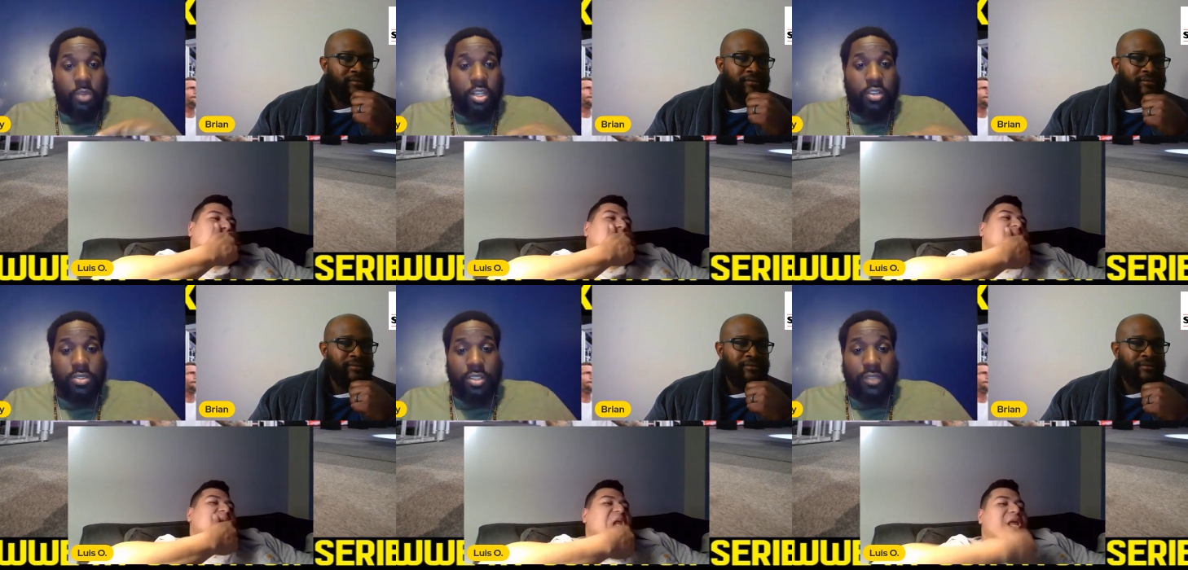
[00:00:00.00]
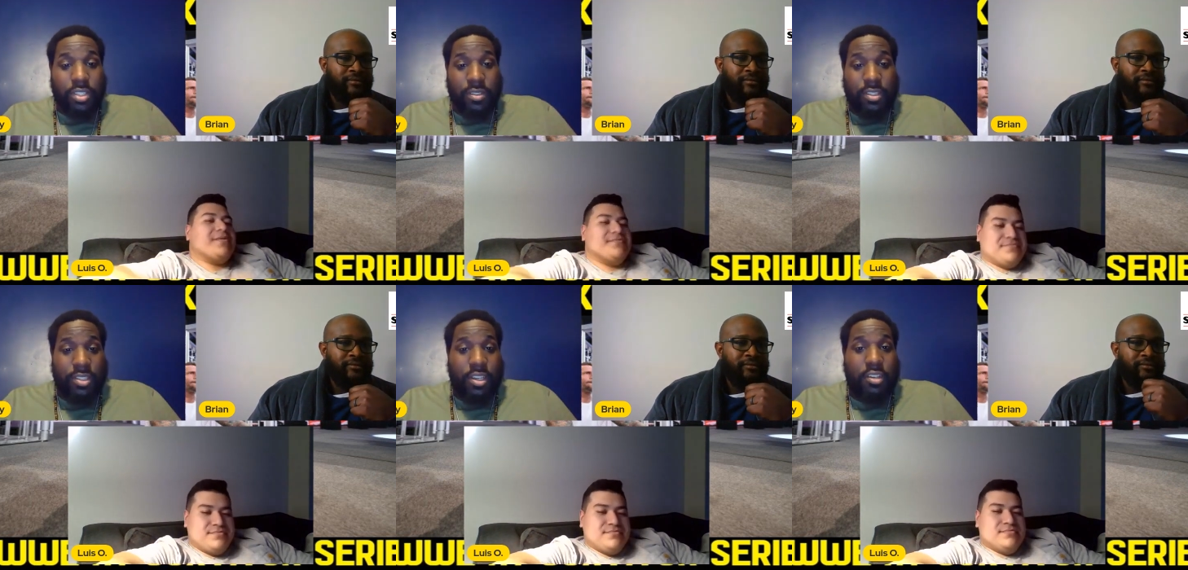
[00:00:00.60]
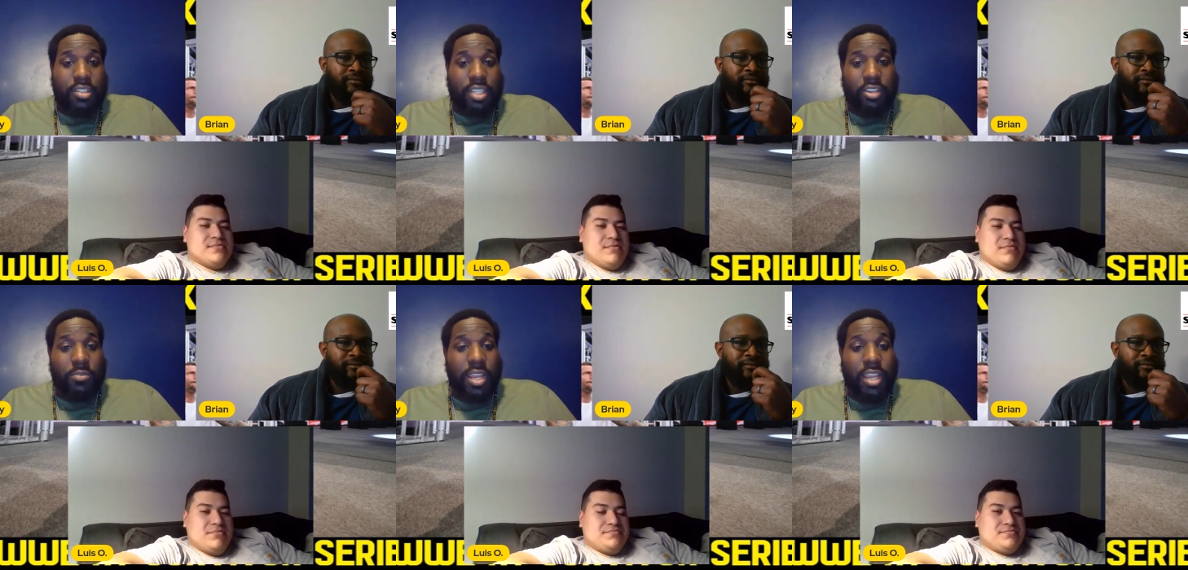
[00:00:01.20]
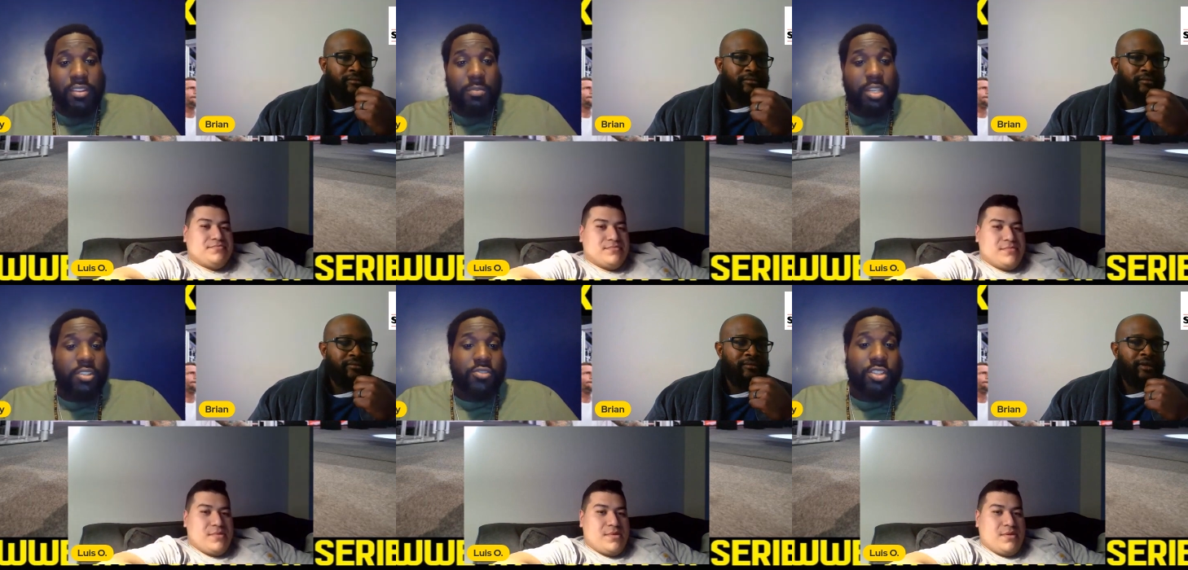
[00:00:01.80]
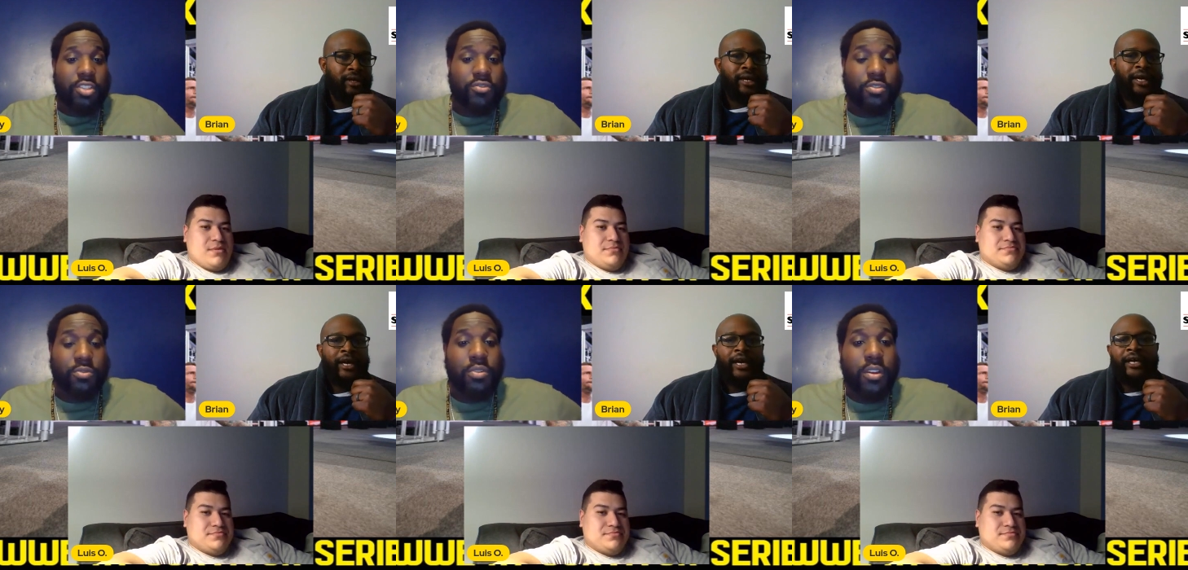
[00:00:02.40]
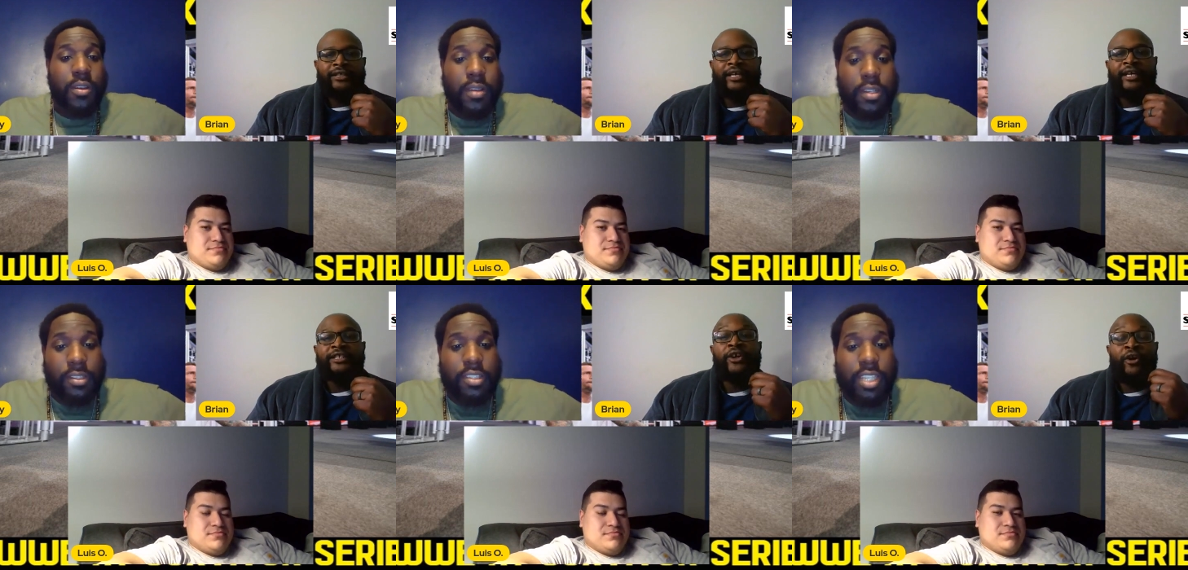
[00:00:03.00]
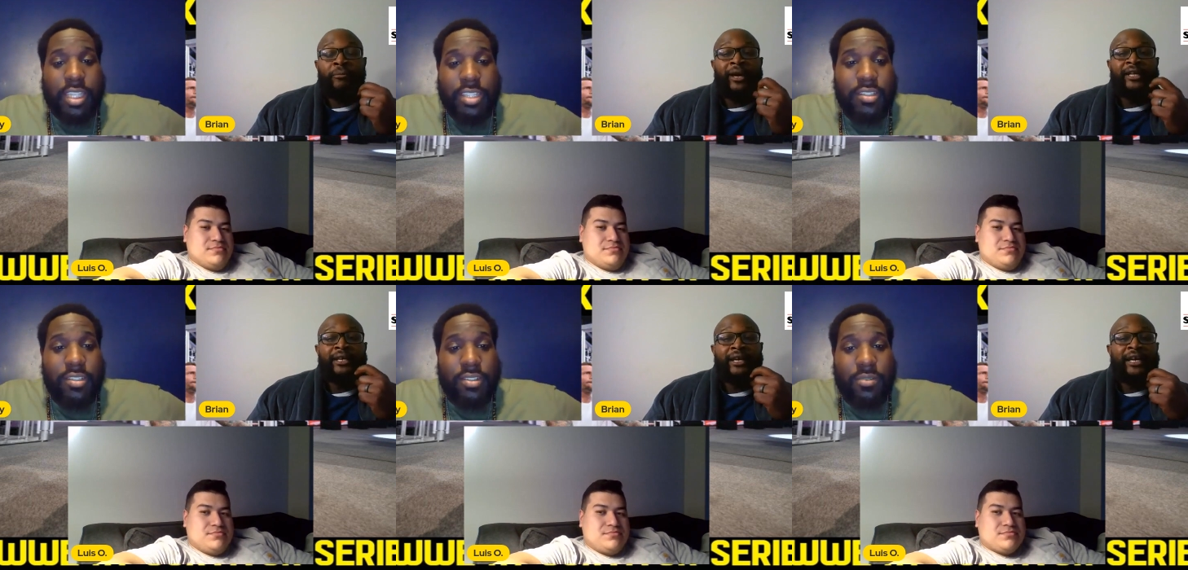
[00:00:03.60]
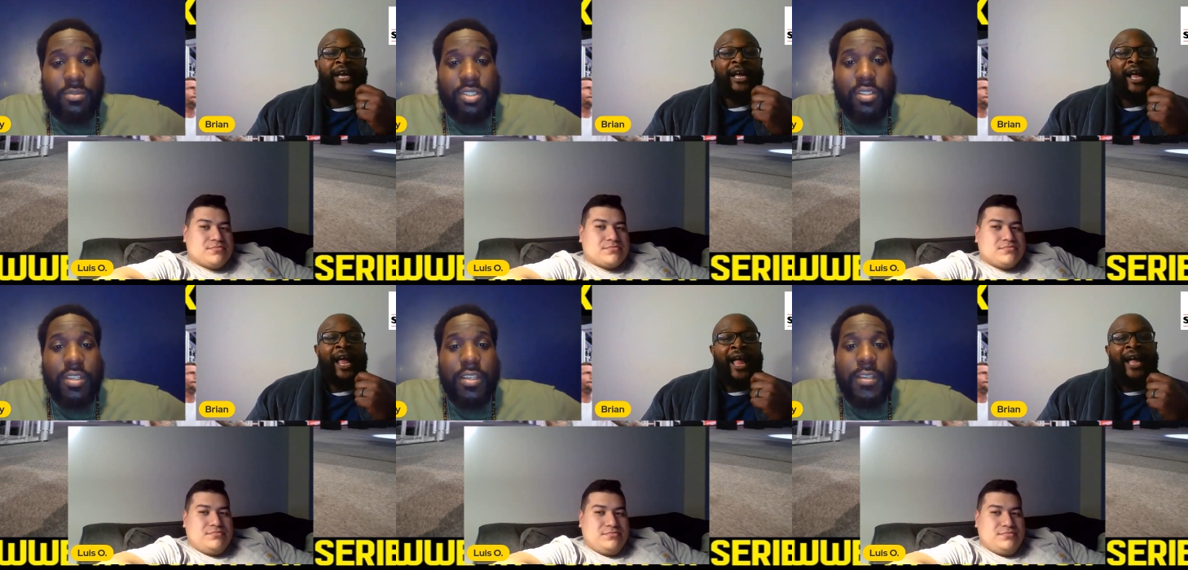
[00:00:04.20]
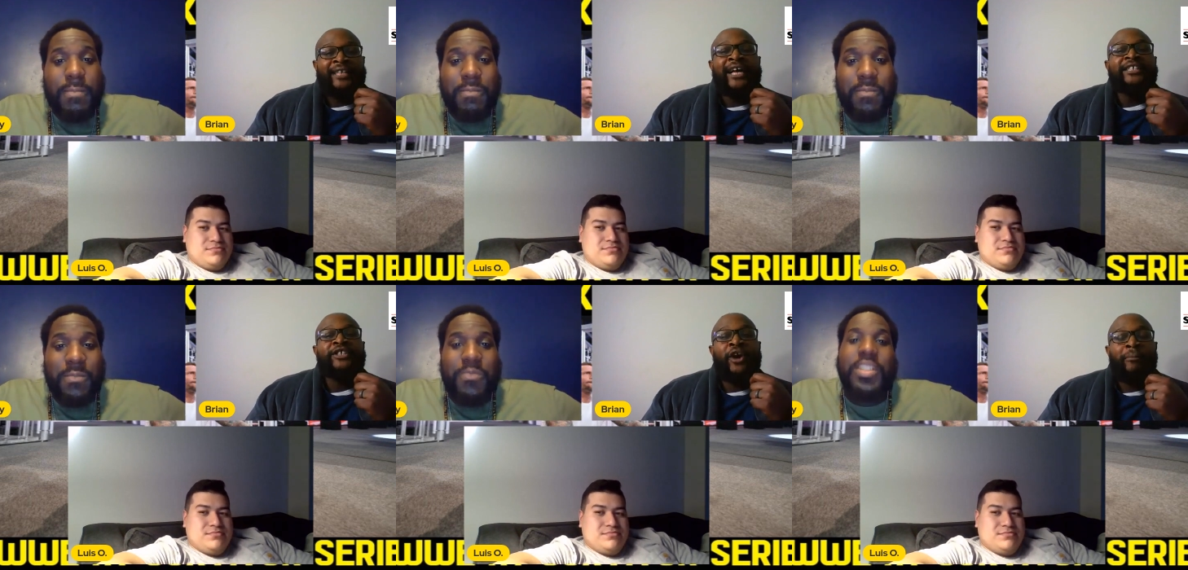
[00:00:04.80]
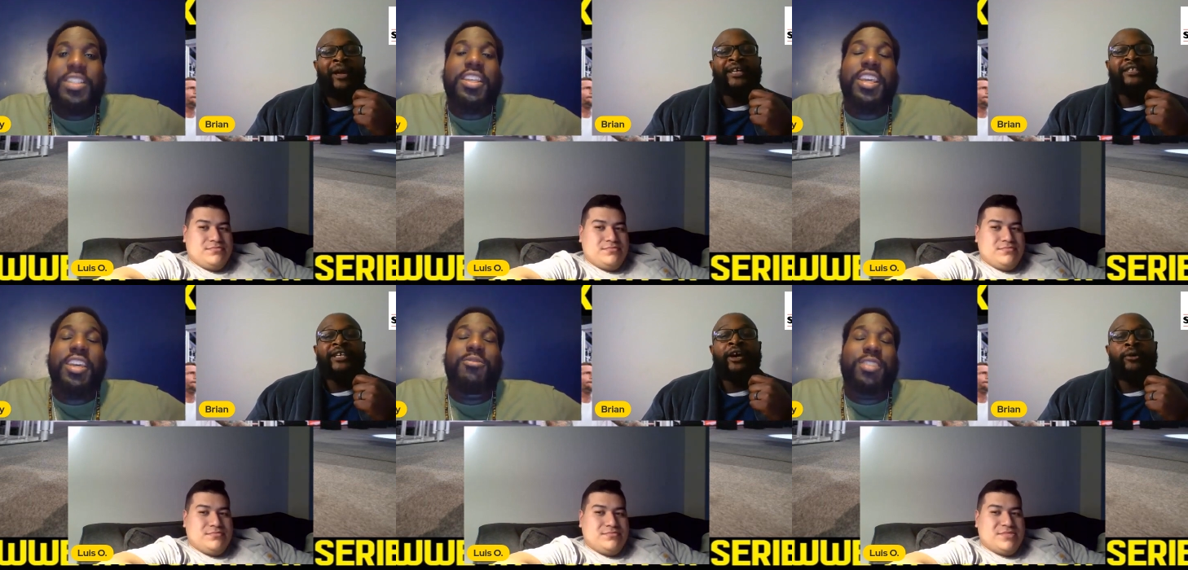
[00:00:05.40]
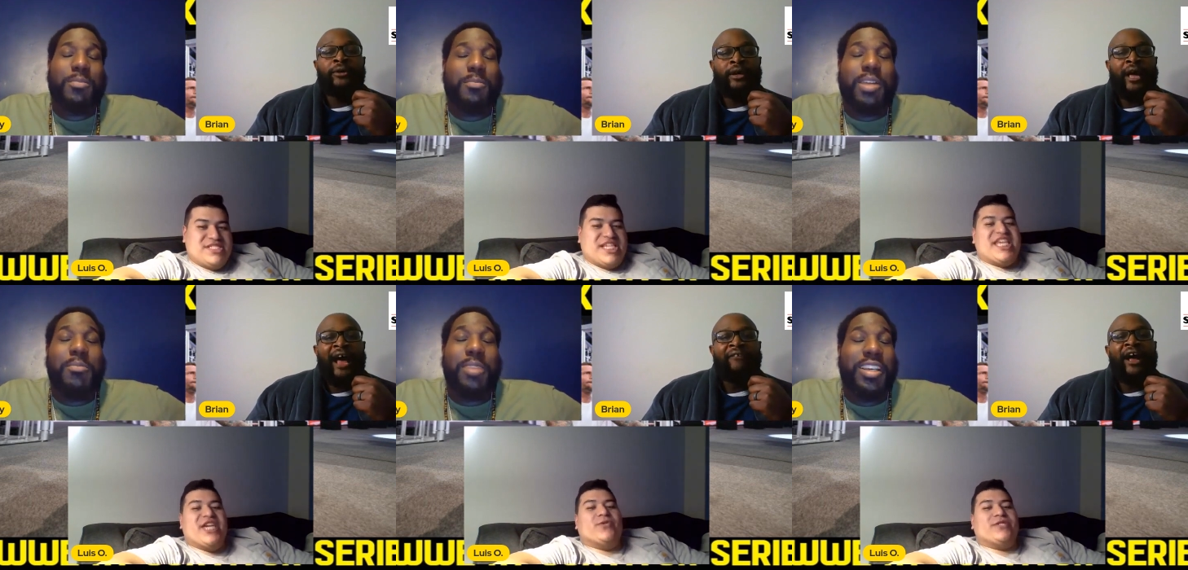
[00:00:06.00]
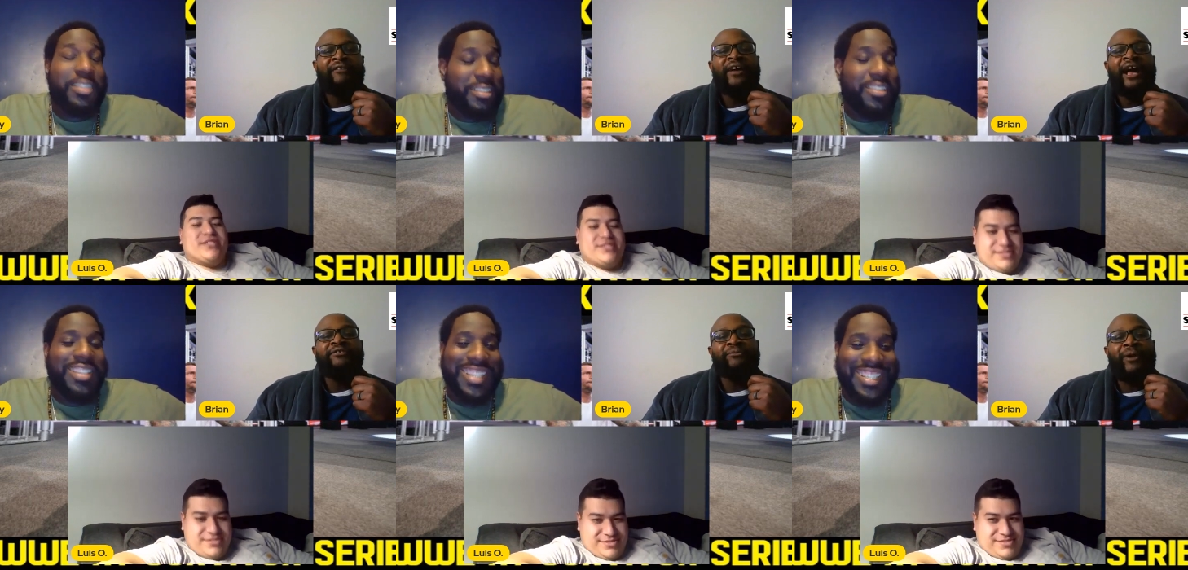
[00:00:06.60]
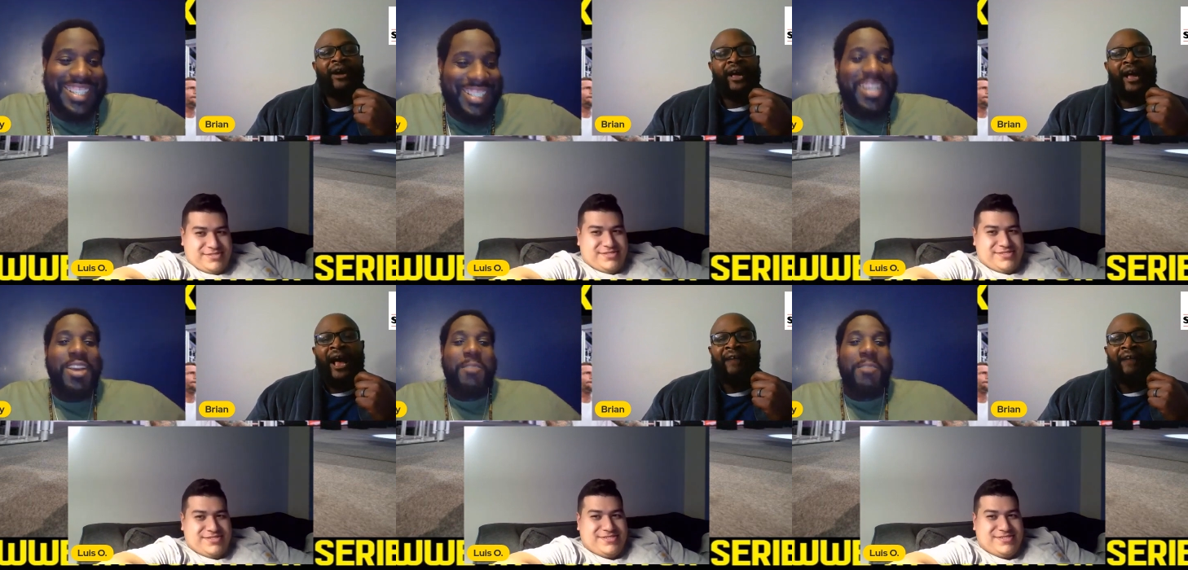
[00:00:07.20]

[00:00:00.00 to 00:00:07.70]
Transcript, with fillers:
Speaker 1: of the the Scottish psychopath and Mean Street Drew, and it looks like that's going to start
Speaker 2: with. It's not a skirt, man. It's a kilt. Have, have, some, have,